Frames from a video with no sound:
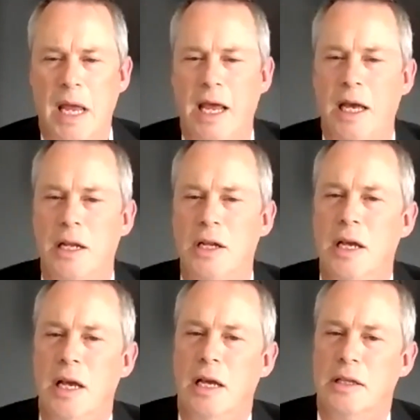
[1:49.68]
And
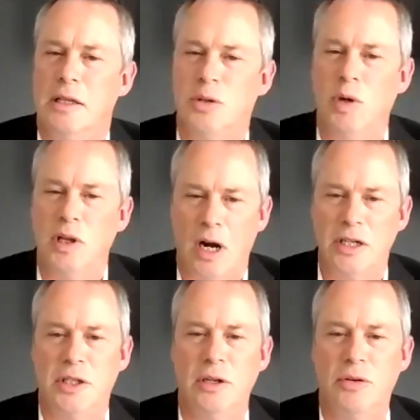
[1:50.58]
to a
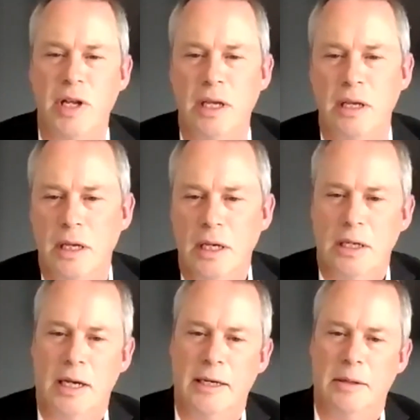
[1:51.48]
large degree,
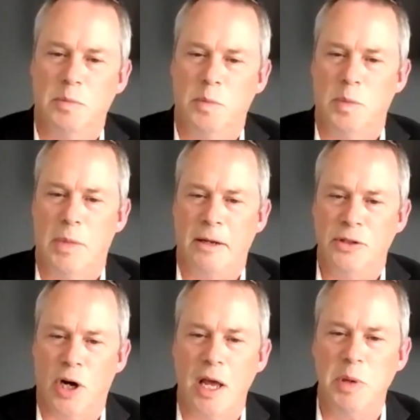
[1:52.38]

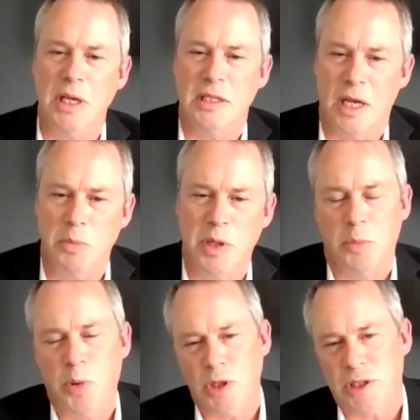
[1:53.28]
dry beans have been
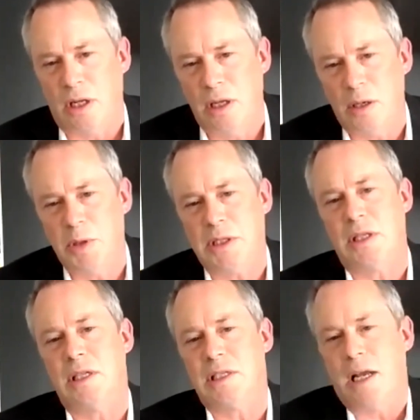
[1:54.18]
pushed a little bit to
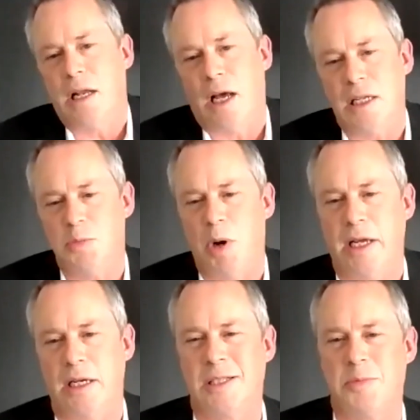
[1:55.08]
the sidelines by
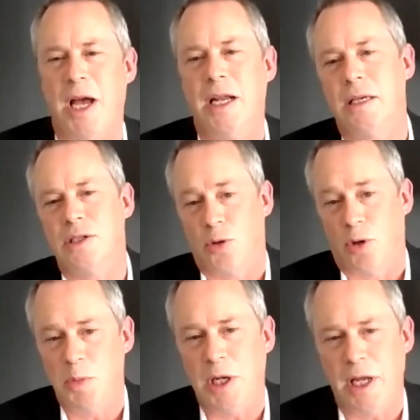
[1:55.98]
expanding
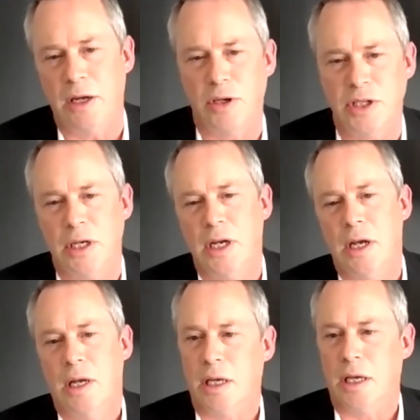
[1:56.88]
soybean acreage
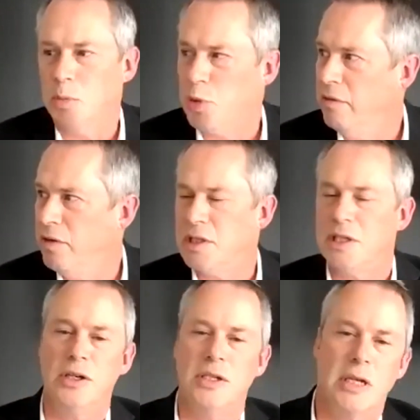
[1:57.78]
in previous
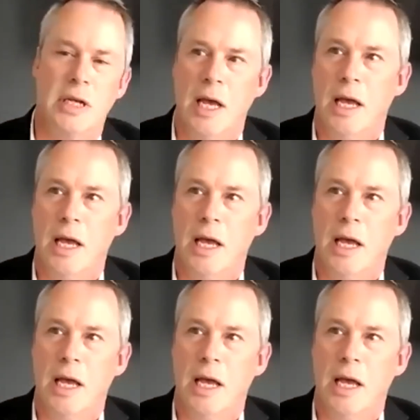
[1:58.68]
years.